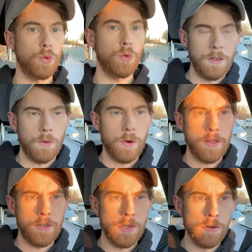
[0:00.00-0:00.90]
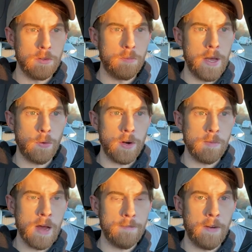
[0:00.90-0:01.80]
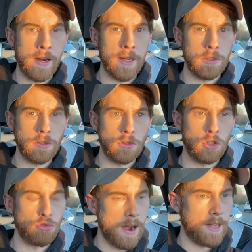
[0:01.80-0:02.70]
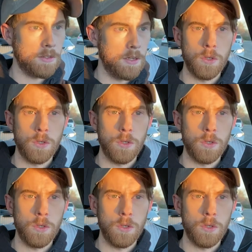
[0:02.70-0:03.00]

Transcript: You know what? The jokes are better when I'm not financially stressed,